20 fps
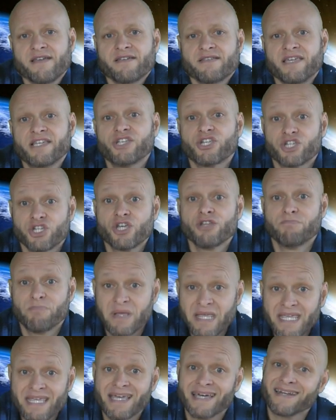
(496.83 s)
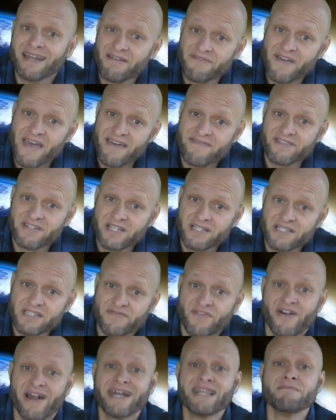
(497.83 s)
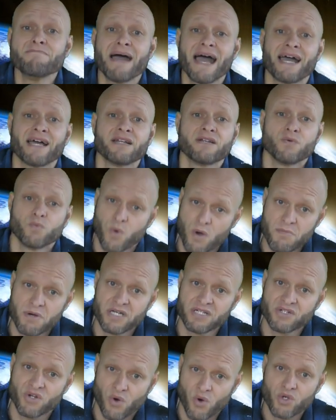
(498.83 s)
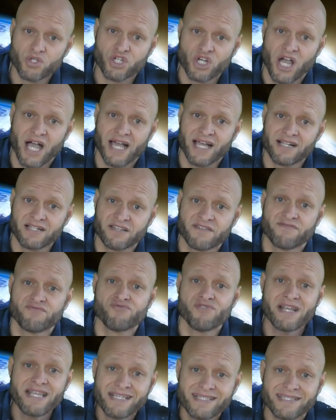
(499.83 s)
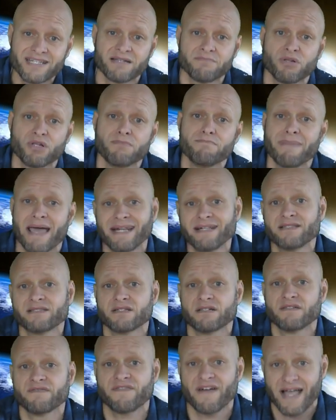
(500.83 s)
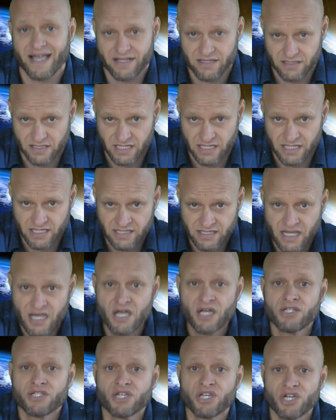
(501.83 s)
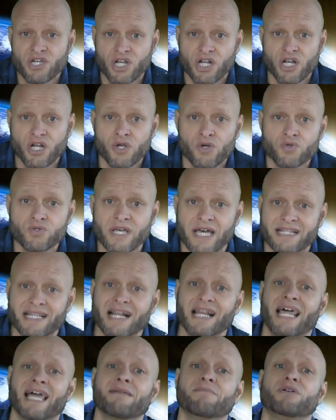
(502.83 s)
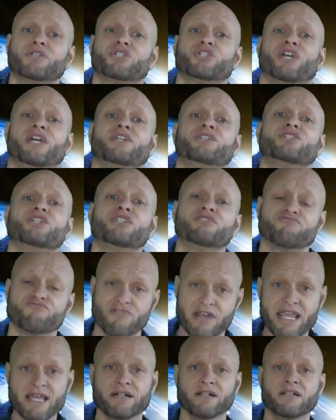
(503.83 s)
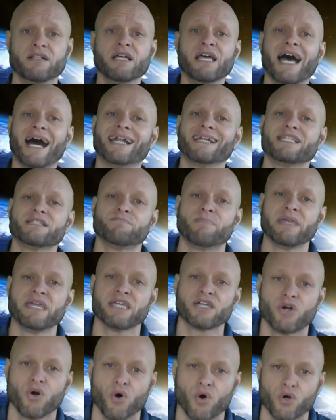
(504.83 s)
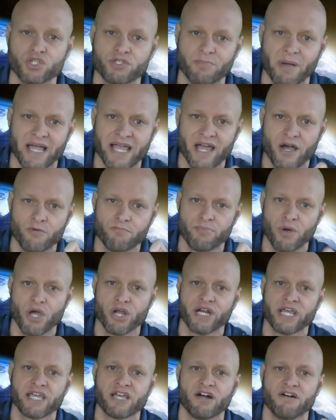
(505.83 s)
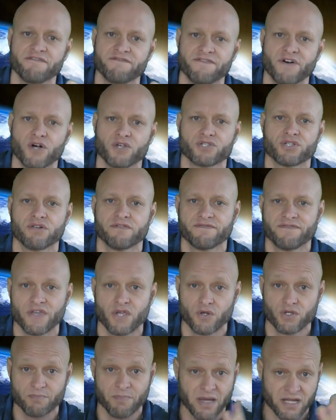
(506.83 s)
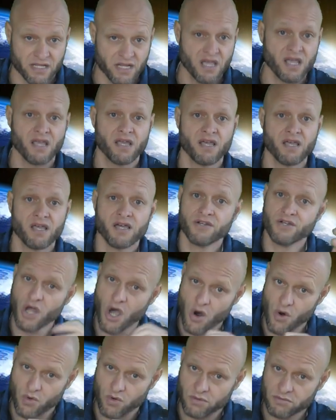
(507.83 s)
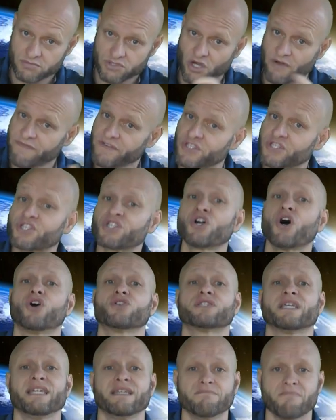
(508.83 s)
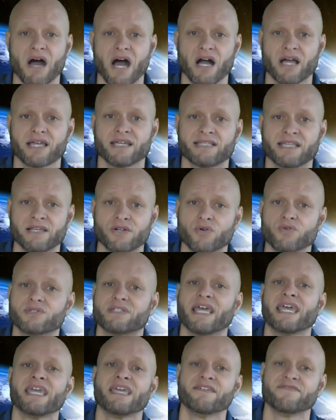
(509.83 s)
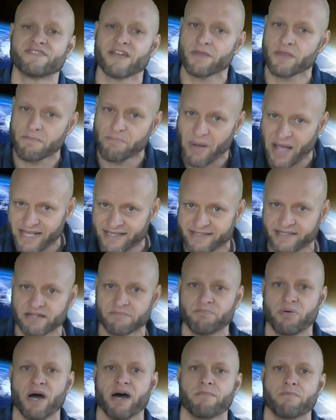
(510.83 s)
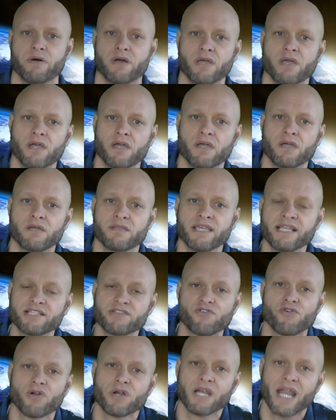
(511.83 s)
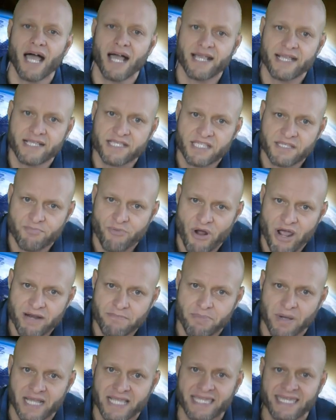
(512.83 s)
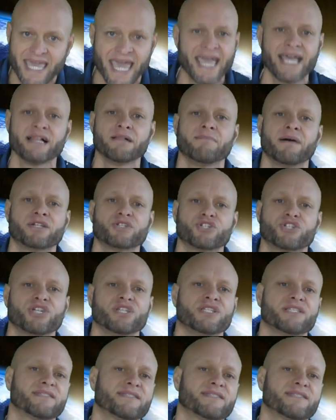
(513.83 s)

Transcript: This should be enough evidence for any man, woman, or child of reasonable mental faculties to conclude that climate change is real and is being caused by our burning of fossil fuels. But no, not for Scotty in marketing or Dave down the bastard pub these are all lies spread by kale munching,